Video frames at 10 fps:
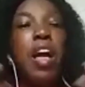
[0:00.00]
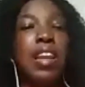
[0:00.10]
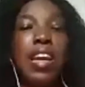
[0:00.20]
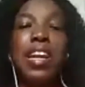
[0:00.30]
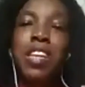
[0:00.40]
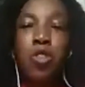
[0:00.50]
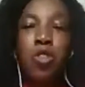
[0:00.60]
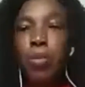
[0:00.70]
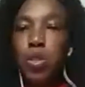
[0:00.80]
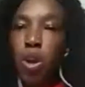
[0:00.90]
And like I said,
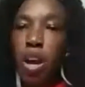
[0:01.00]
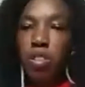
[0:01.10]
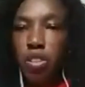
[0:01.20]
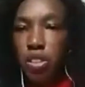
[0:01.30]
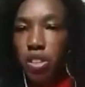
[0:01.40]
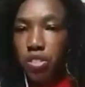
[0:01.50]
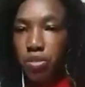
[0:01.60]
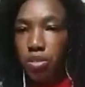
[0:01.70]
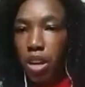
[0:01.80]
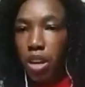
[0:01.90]
don't be too hard on yourself,
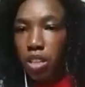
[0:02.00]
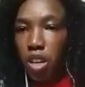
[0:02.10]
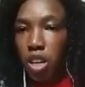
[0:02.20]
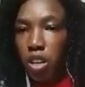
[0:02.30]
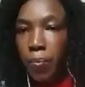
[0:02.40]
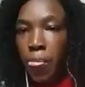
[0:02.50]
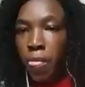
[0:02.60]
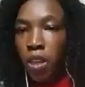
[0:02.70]
right? Okay.